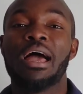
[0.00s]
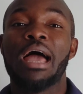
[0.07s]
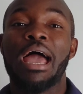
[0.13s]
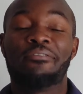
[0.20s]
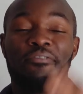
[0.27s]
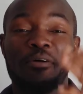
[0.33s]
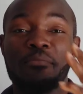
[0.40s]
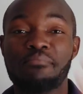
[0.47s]

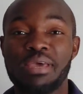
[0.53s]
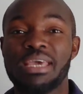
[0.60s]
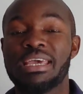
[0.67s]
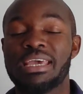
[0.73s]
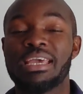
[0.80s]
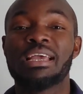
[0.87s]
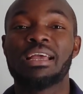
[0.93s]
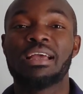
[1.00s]
And for
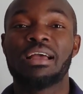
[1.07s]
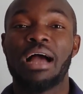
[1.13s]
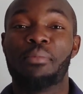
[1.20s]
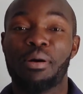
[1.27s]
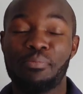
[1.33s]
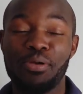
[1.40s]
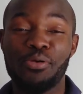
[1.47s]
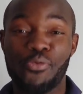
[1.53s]
me, I'm
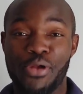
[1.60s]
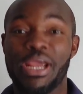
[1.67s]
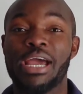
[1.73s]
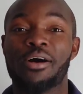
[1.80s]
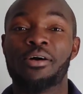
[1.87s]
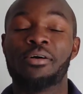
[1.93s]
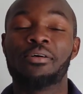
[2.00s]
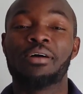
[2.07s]
gonna be
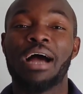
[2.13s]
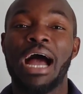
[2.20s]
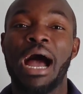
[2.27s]
real,